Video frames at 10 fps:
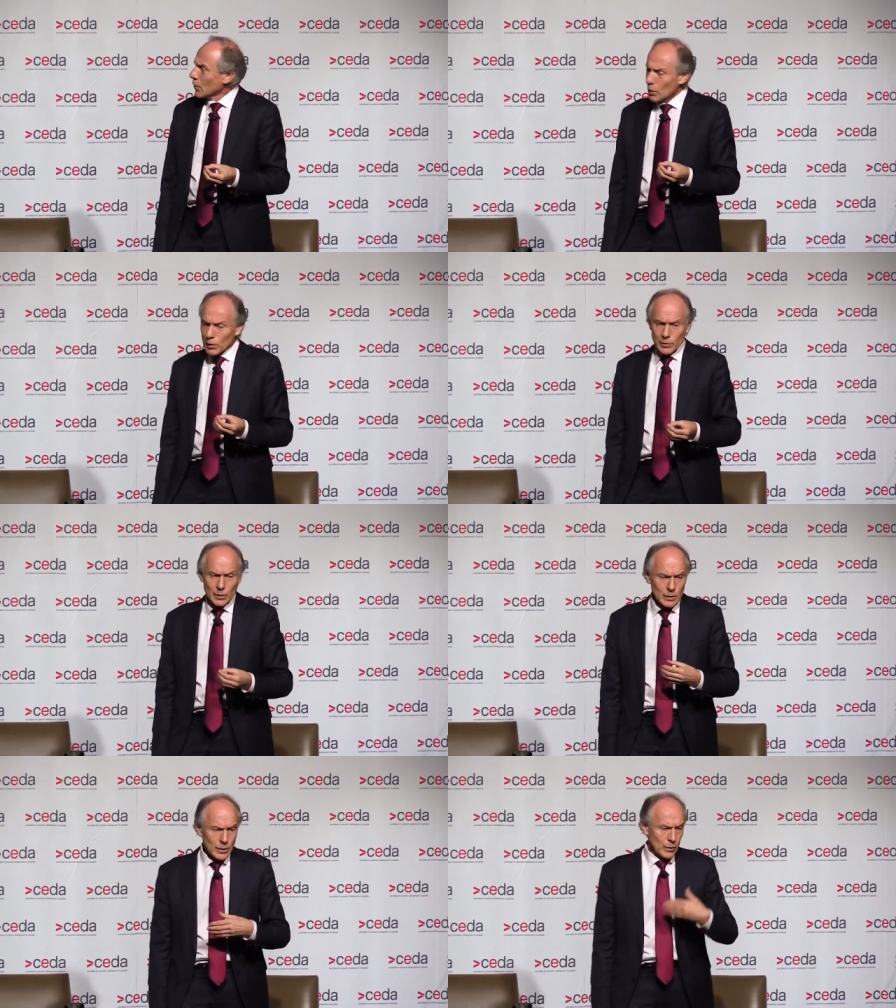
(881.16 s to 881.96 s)

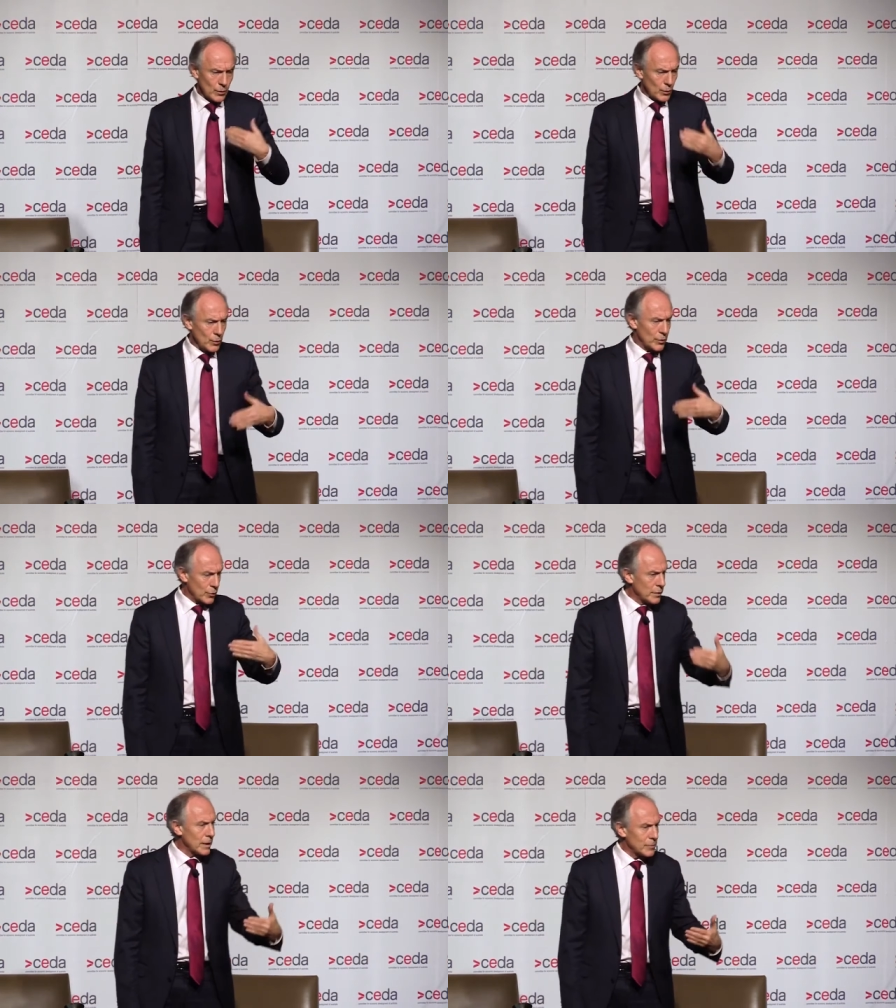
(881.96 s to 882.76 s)
Well,
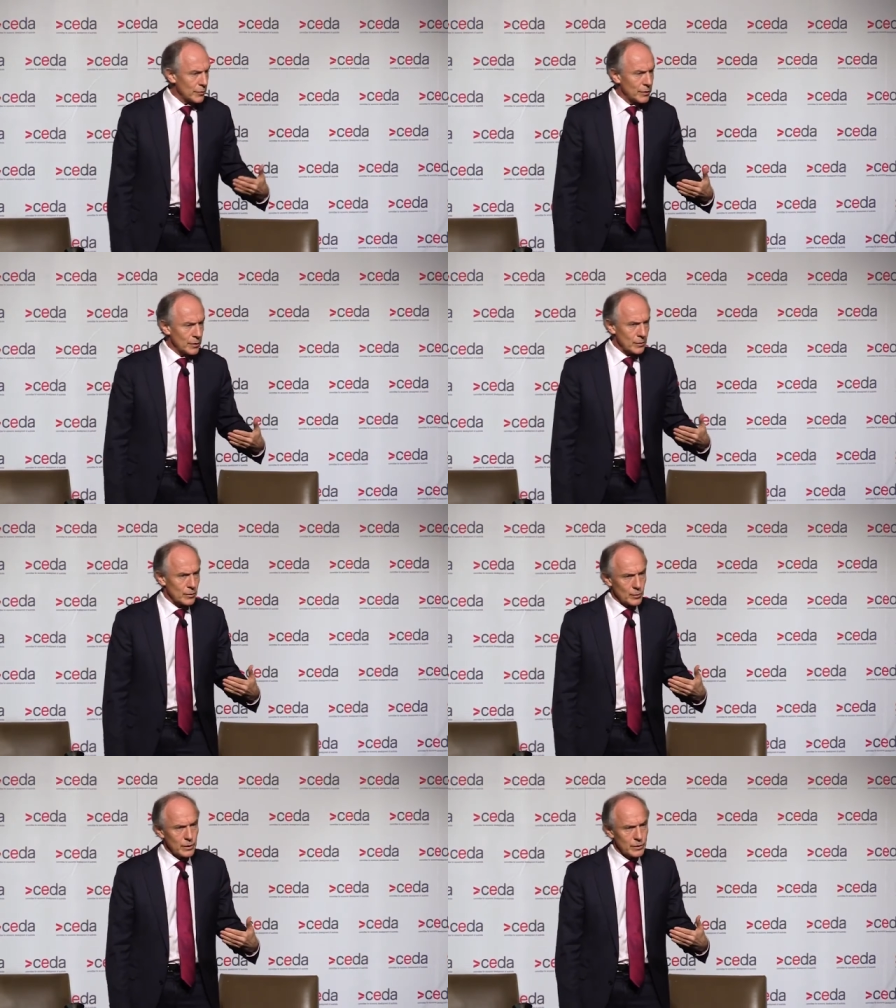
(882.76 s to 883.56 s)
there are a number of things
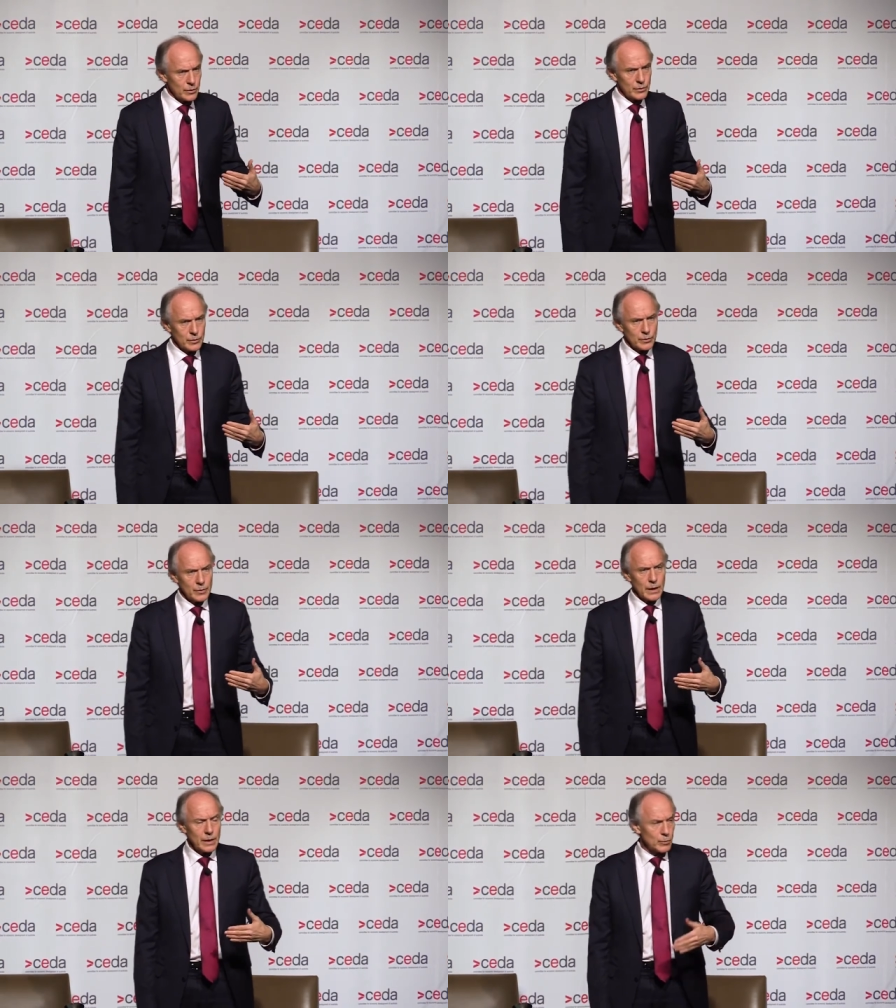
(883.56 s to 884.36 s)
that we can
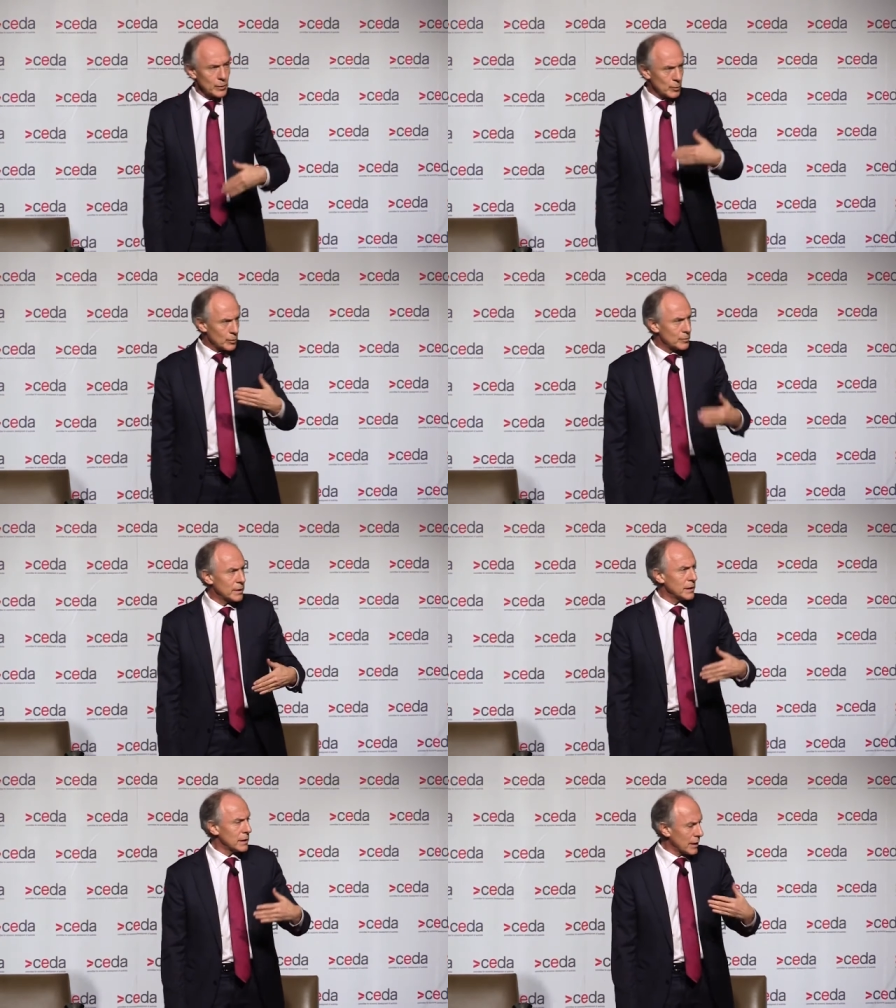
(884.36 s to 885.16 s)
do and we will
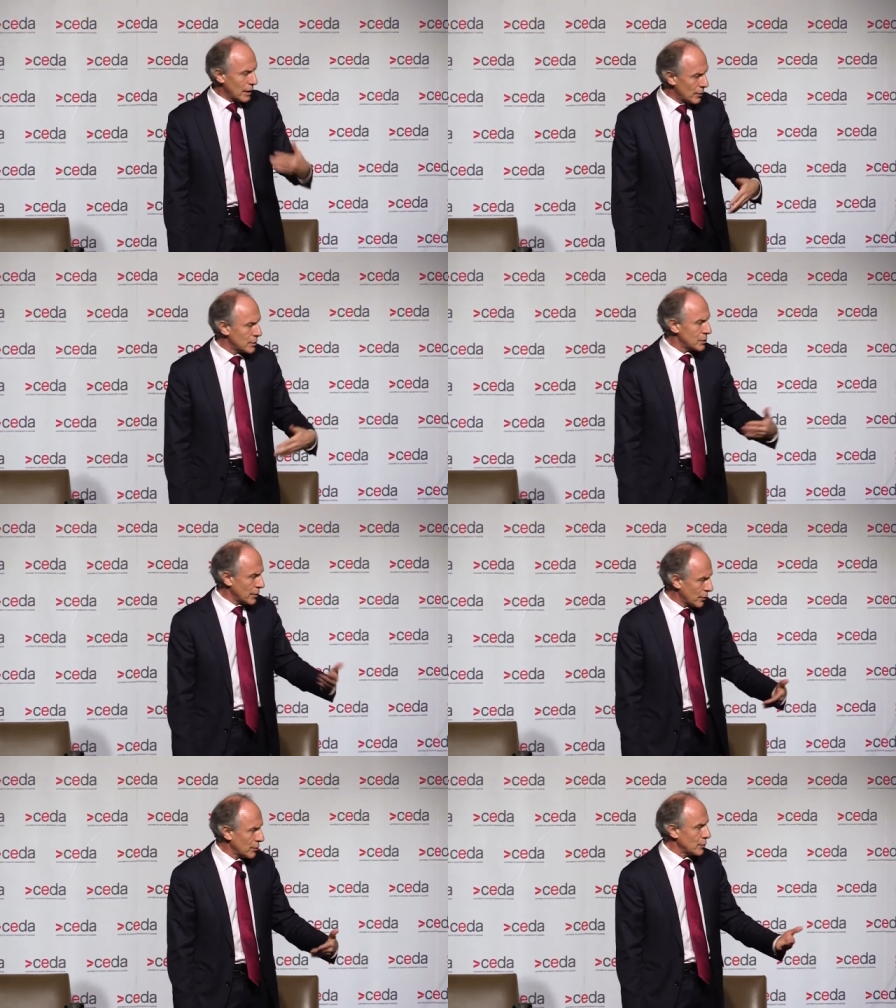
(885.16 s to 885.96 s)
be
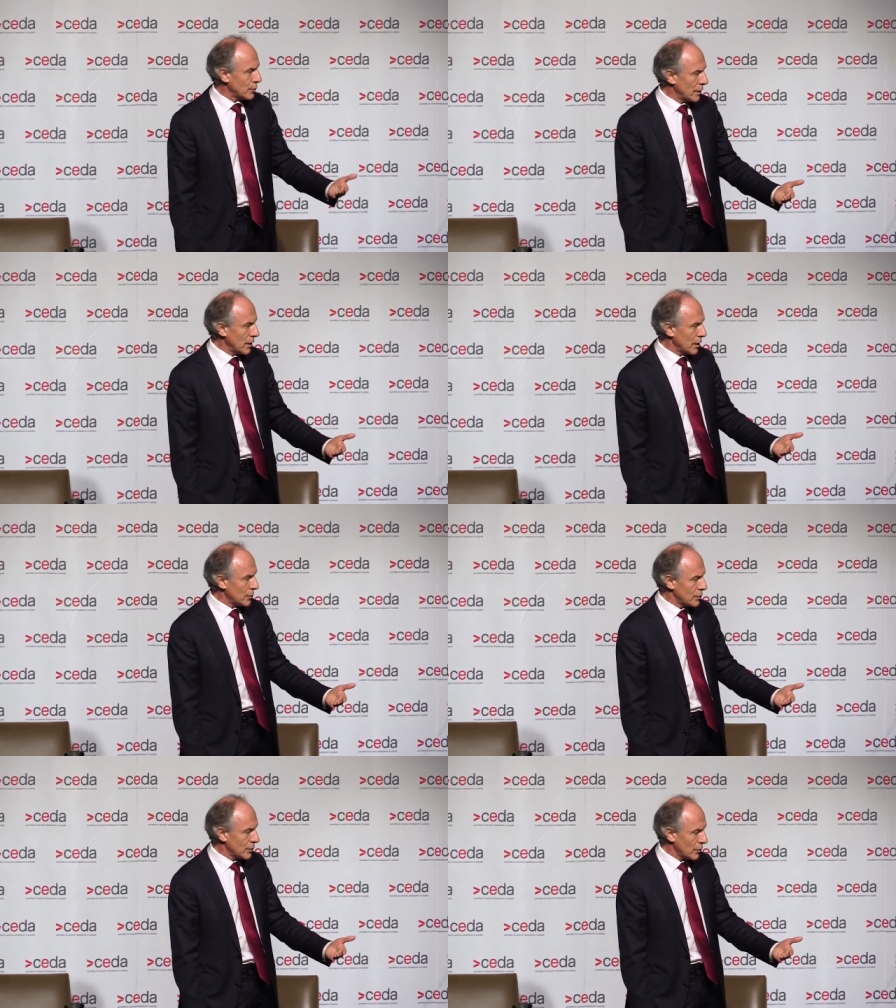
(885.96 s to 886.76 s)
encouraging through the
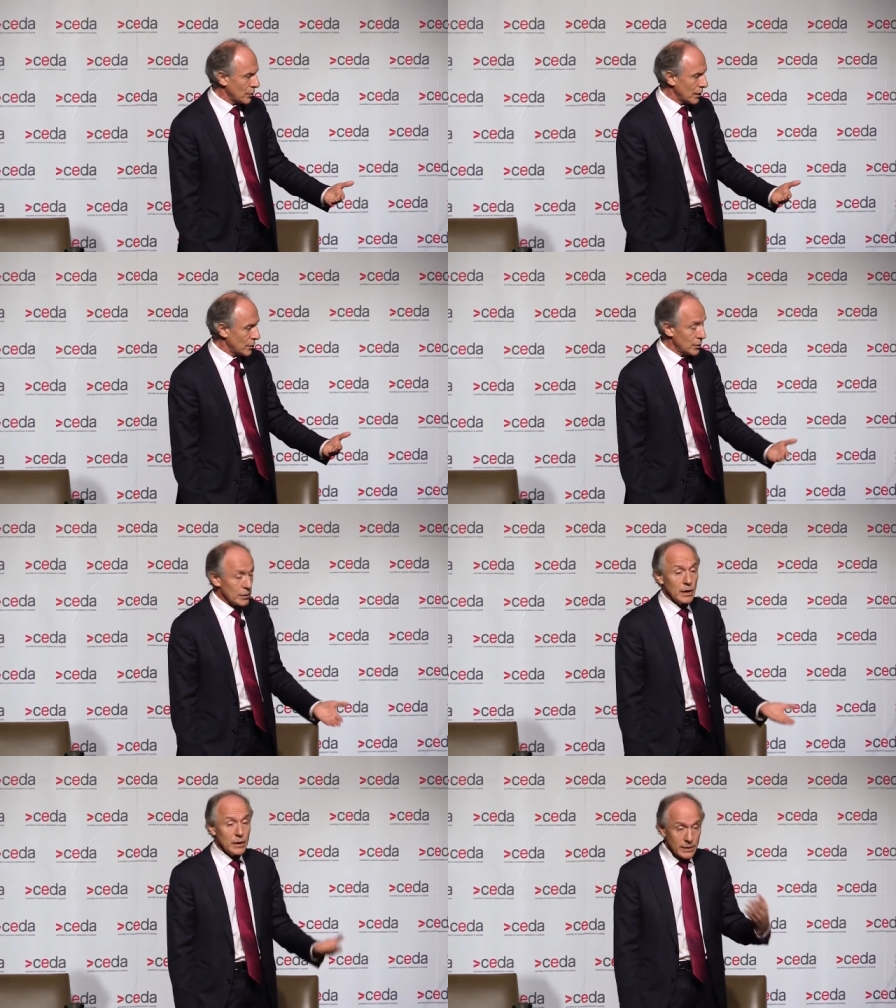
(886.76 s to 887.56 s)
hydrogen strategy.